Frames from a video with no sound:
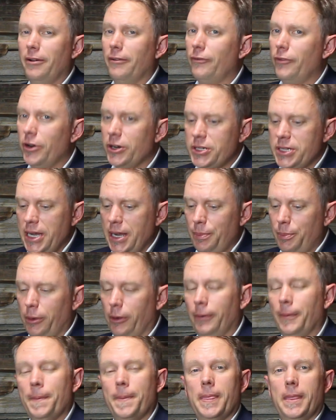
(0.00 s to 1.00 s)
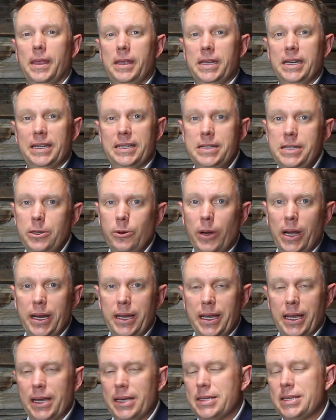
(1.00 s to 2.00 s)
For example, in a
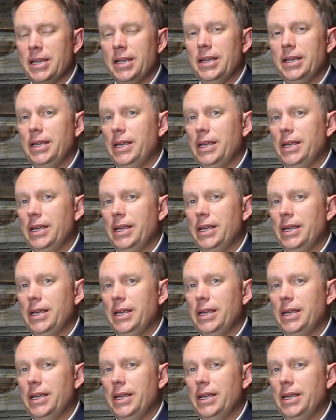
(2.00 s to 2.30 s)
DUI case,